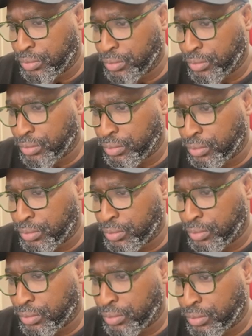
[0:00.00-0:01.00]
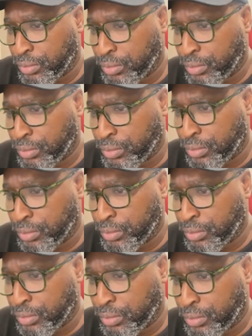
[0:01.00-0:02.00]

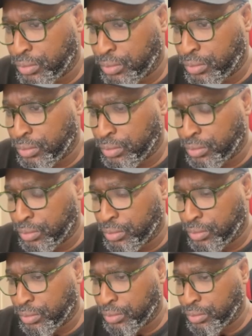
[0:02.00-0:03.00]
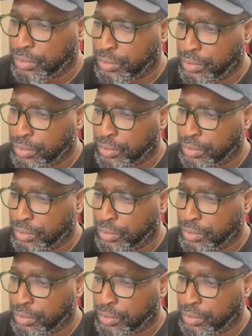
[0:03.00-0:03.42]
No words are spoken by the person on screen.